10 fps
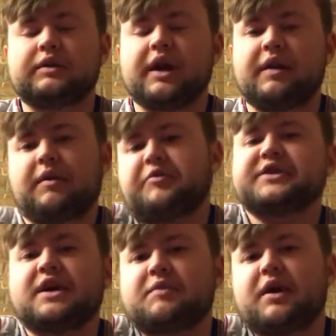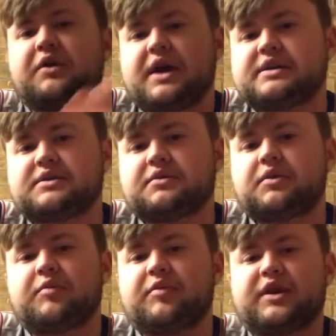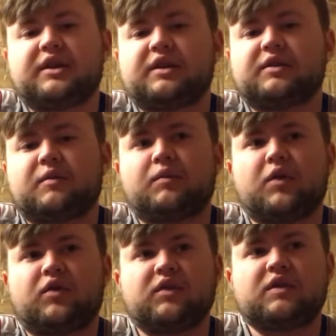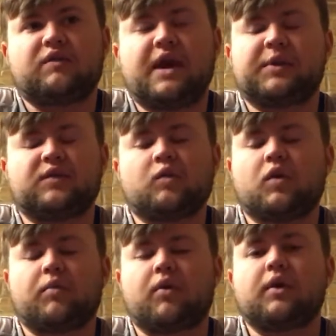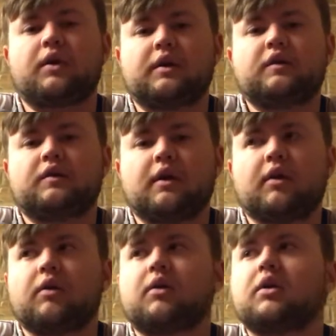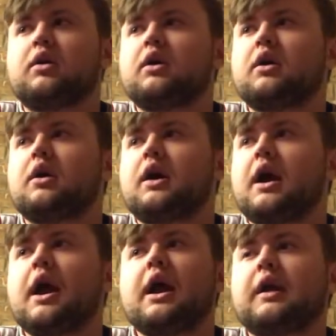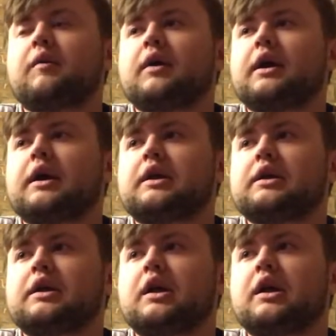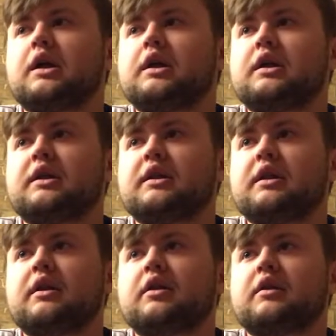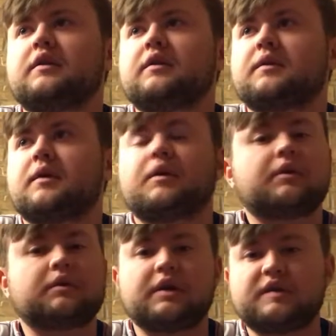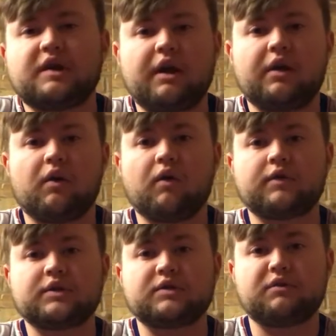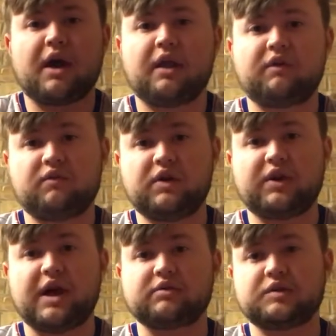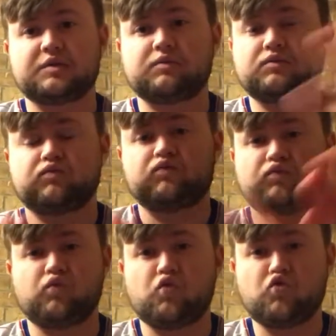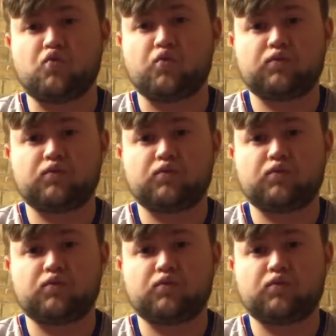gotta represent my old high school, but mostly family is more important. So anyway, so let's head over to Allen Fieldhouse. Ooh.